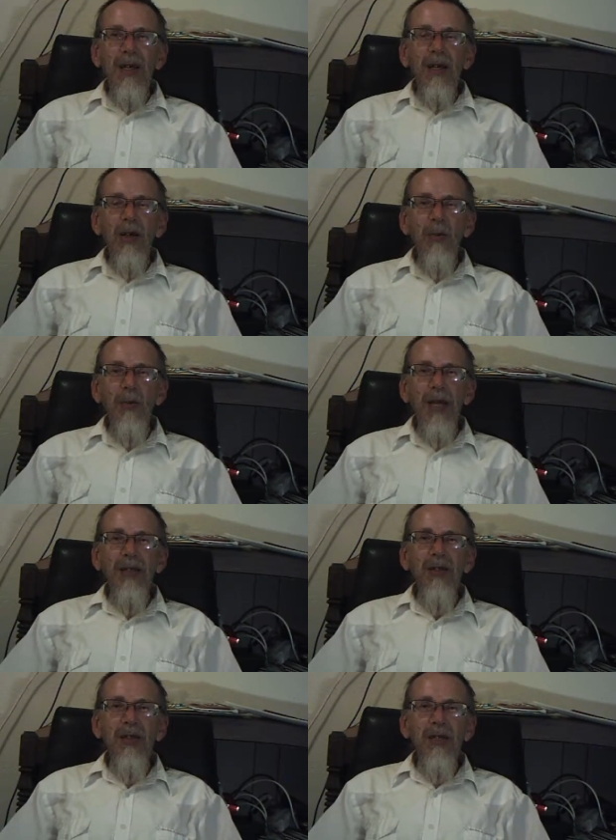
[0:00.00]

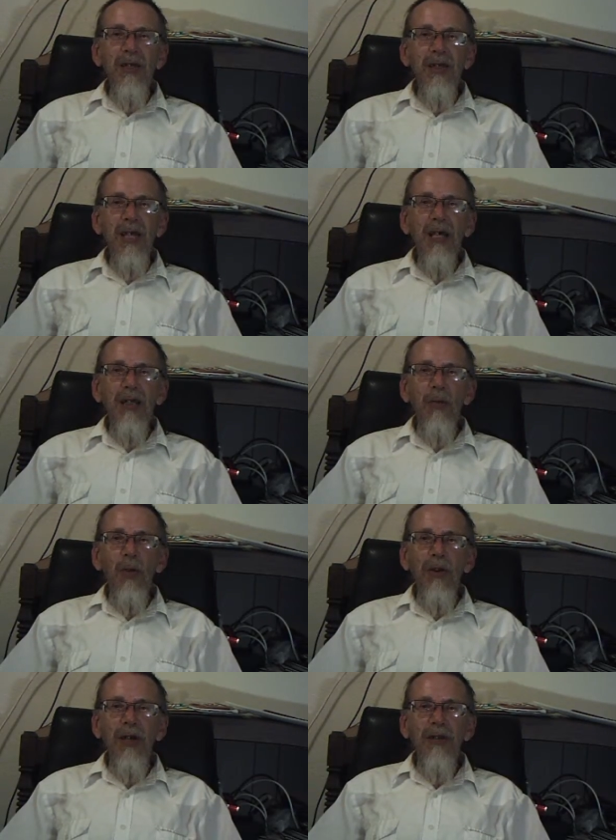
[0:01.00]
complexities, exactly what
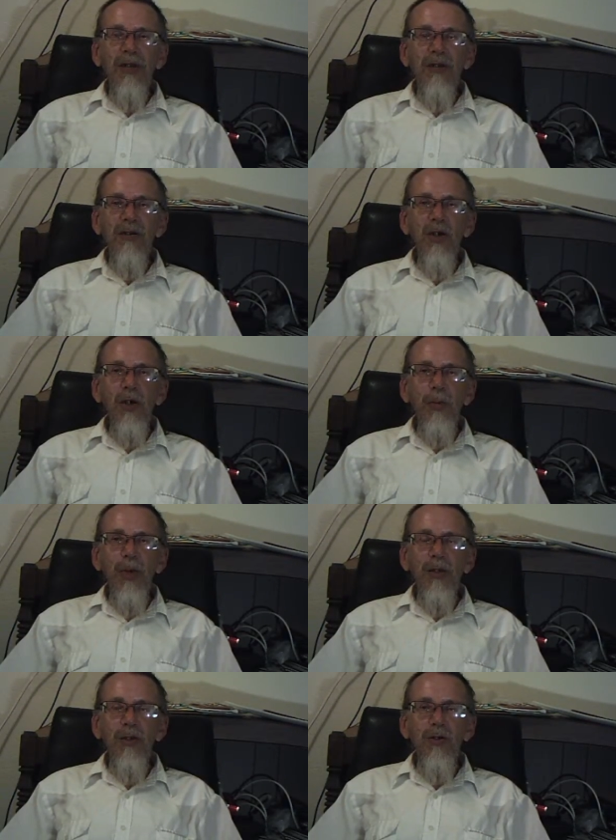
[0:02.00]
that
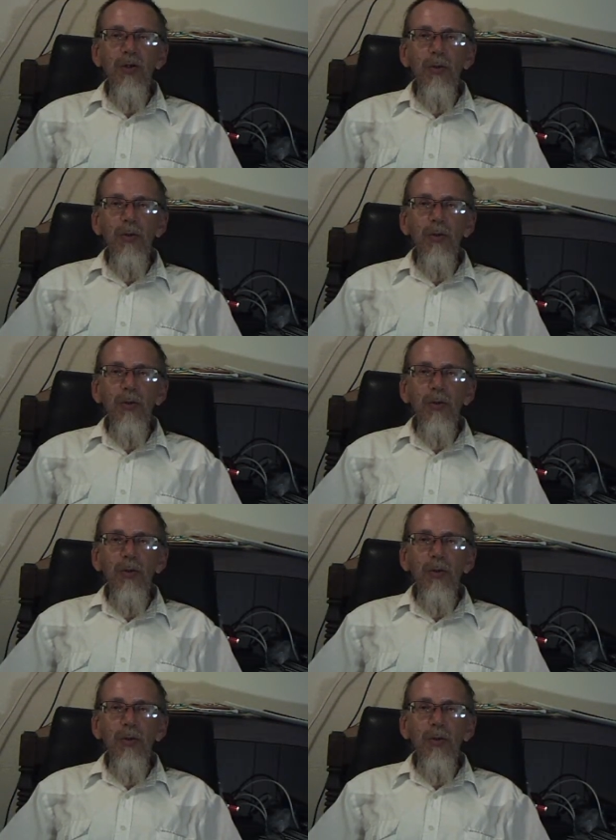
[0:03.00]
interprets to,